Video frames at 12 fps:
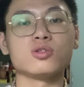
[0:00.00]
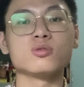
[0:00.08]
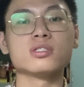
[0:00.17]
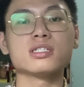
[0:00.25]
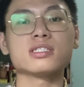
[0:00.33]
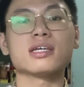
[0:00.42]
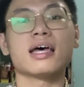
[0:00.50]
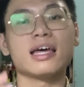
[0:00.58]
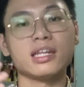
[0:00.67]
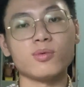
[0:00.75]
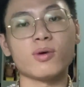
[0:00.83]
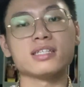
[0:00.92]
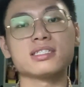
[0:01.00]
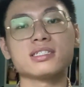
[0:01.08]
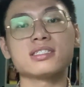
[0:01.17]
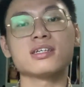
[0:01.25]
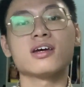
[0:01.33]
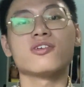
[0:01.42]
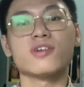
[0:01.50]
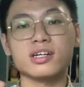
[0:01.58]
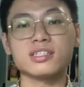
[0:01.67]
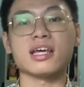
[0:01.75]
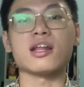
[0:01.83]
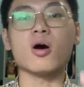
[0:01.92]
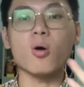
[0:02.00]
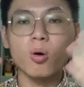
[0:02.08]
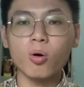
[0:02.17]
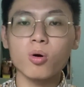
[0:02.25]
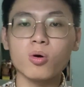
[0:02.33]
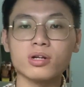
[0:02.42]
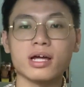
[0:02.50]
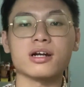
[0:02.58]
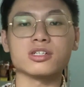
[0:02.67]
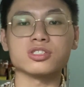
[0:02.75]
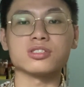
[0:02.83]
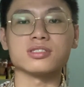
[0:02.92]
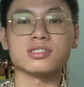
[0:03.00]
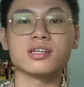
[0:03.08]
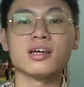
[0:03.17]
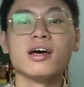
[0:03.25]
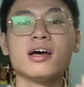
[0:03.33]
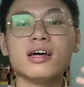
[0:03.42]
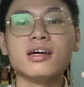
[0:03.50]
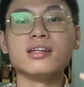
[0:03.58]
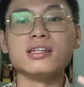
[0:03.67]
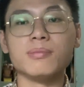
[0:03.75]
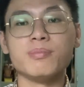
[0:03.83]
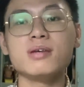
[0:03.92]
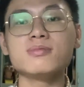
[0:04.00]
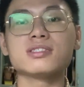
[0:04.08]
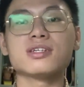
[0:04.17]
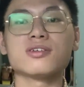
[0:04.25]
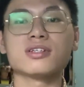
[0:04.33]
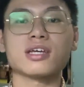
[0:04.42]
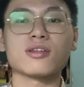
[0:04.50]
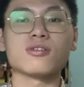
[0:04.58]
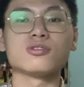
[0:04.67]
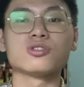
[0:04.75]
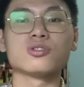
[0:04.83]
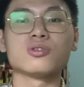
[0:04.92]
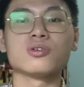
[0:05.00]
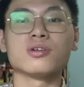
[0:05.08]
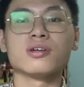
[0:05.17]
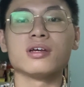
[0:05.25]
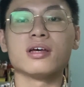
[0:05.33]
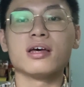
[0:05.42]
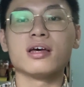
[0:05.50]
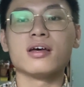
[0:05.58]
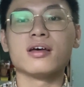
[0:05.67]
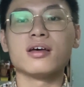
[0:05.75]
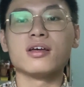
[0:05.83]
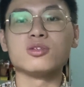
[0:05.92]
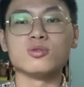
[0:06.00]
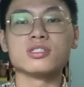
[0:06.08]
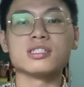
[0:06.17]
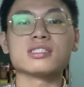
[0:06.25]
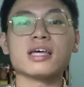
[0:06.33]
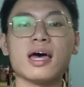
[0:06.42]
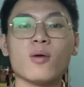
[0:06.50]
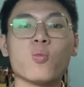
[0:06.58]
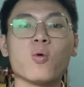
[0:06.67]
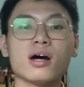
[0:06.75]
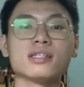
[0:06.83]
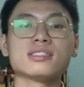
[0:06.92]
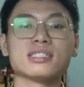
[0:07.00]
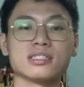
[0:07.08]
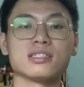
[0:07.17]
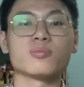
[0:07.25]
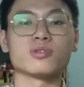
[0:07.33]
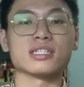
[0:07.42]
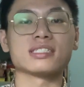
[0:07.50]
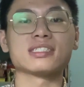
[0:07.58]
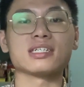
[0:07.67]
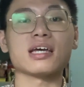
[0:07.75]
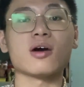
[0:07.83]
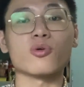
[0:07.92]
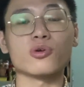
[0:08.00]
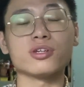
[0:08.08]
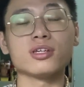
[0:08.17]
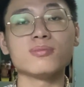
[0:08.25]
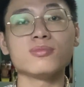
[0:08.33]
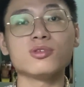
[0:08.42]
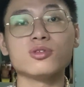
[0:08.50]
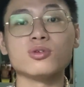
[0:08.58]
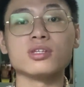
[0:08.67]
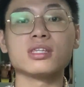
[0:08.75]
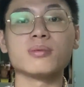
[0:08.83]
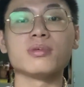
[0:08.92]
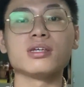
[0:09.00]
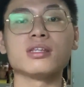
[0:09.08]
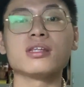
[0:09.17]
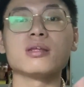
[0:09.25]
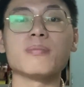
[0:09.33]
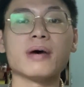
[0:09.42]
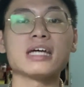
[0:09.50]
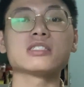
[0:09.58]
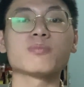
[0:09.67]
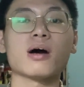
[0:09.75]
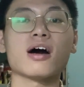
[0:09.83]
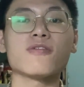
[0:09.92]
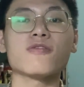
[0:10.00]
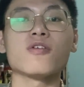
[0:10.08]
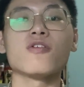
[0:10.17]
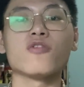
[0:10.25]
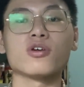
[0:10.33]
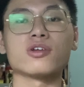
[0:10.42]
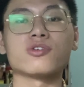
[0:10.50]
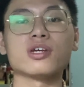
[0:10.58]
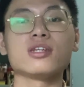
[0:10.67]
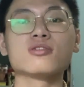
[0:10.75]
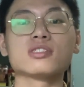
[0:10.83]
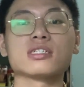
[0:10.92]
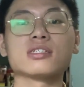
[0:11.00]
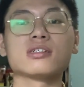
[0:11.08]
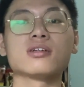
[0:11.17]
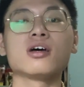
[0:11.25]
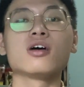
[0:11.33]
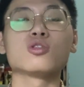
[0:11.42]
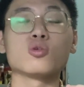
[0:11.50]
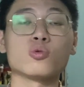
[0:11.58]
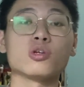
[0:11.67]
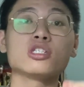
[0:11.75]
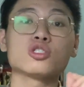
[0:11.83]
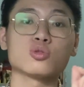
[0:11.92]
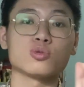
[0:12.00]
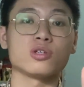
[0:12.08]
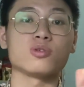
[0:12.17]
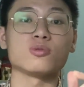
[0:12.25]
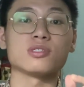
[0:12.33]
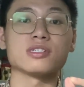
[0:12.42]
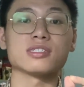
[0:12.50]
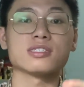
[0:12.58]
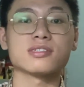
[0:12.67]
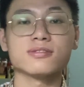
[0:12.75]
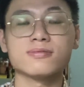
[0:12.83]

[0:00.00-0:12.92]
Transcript: users and devices rather than all directions. The beam steering technology uses advanced signal processing algorithm to determine the best path for the radio signal to reach to the users.